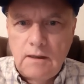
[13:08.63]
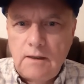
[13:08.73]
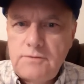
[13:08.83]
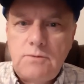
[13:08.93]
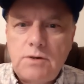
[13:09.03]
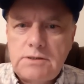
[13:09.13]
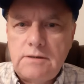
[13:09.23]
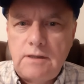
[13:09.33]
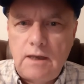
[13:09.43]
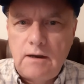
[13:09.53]
If she
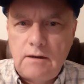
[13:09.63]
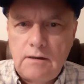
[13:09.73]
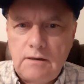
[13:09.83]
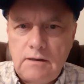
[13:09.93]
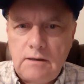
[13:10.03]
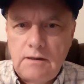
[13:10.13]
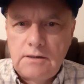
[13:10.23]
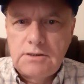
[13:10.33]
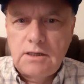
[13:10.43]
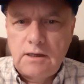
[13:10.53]
wasn't there,
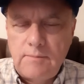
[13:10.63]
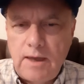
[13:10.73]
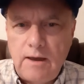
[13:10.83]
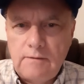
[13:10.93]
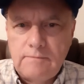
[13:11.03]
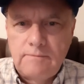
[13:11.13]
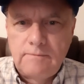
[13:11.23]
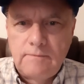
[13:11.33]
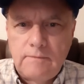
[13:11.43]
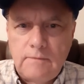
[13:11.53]
she'd come out.
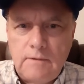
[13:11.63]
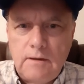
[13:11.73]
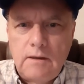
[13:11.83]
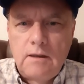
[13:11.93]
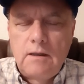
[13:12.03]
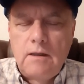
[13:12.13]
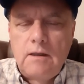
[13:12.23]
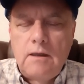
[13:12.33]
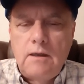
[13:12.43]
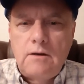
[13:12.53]

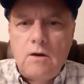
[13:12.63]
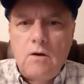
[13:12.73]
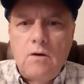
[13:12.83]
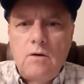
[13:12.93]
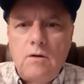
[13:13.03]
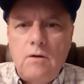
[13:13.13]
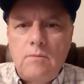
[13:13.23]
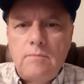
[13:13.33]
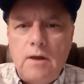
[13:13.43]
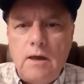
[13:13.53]
And oh
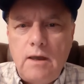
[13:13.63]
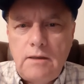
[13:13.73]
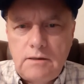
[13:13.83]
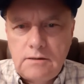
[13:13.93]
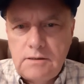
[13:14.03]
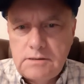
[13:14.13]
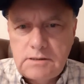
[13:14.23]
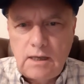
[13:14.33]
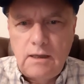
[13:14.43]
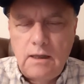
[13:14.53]
my goodness,
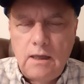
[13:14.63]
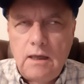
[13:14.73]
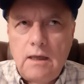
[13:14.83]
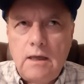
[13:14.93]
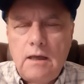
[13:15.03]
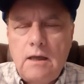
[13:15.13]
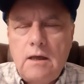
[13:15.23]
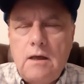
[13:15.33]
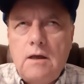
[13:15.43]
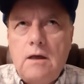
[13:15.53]
I
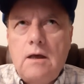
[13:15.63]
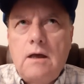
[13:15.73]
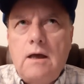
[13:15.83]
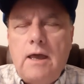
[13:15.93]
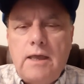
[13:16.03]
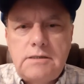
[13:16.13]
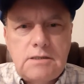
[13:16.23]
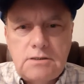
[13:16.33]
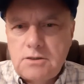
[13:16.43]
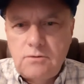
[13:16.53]
had
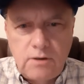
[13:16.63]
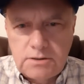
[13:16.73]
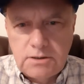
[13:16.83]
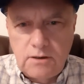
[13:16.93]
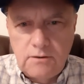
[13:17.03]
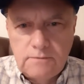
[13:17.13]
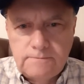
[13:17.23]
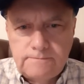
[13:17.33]
such a crush on